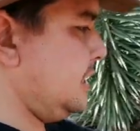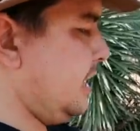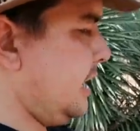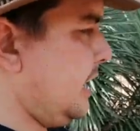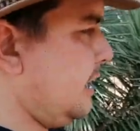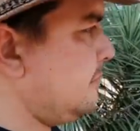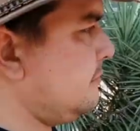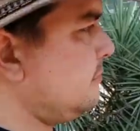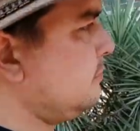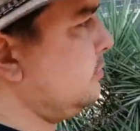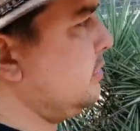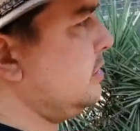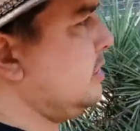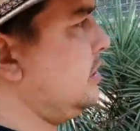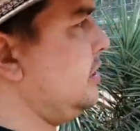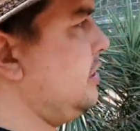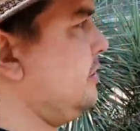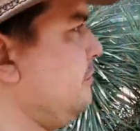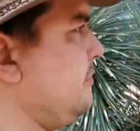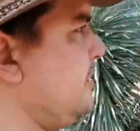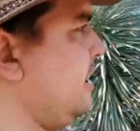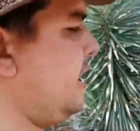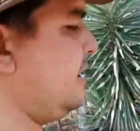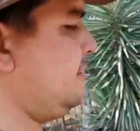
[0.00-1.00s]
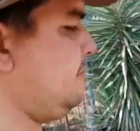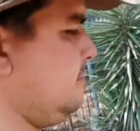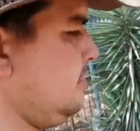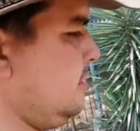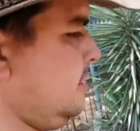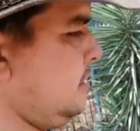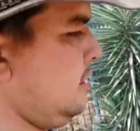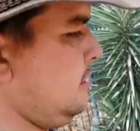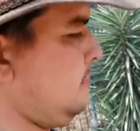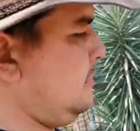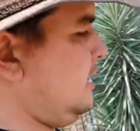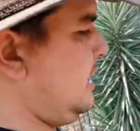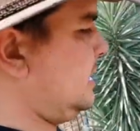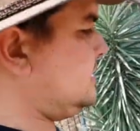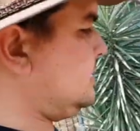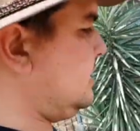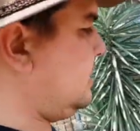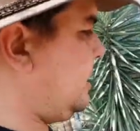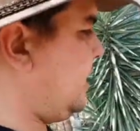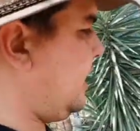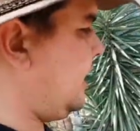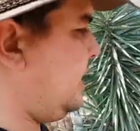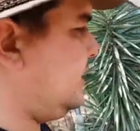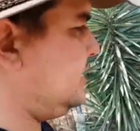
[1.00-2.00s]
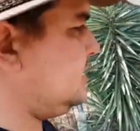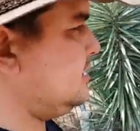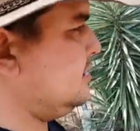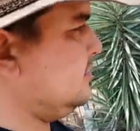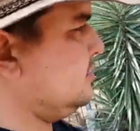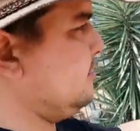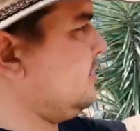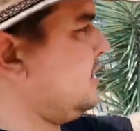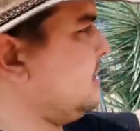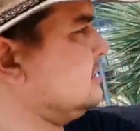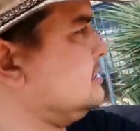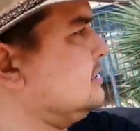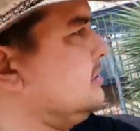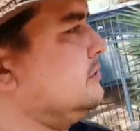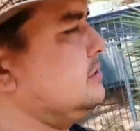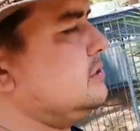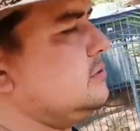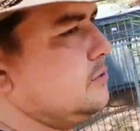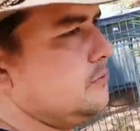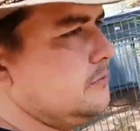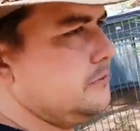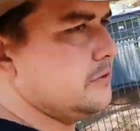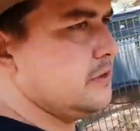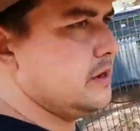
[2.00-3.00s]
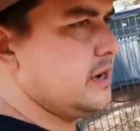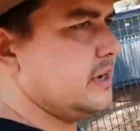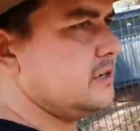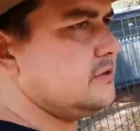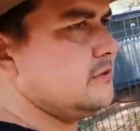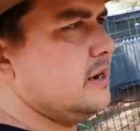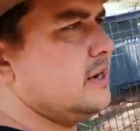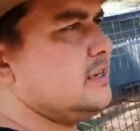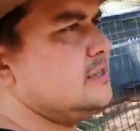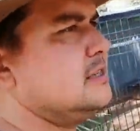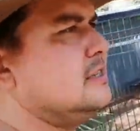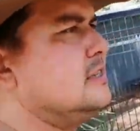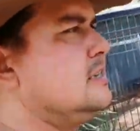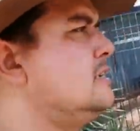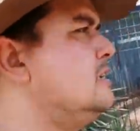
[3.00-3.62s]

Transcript: that with the new rad. But that's okay, it still runs, so it's good for the next race.